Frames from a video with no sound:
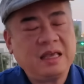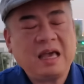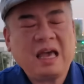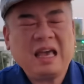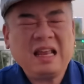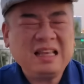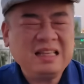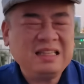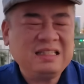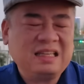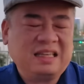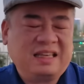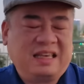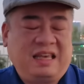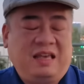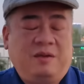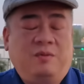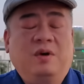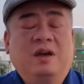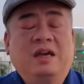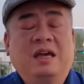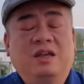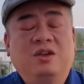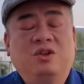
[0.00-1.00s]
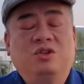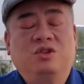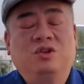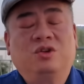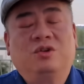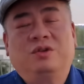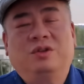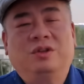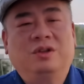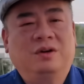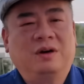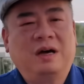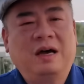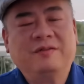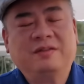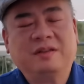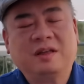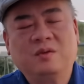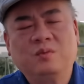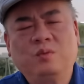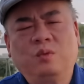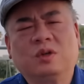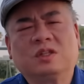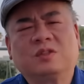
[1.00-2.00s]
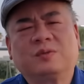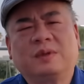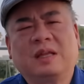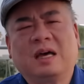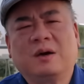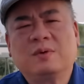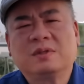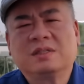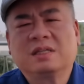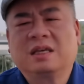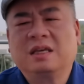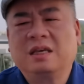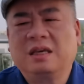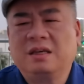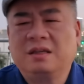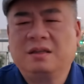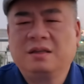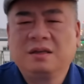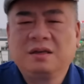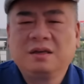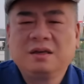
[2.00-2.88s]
And he's a kid, what can you do? You know, I've done worse when I was a kid,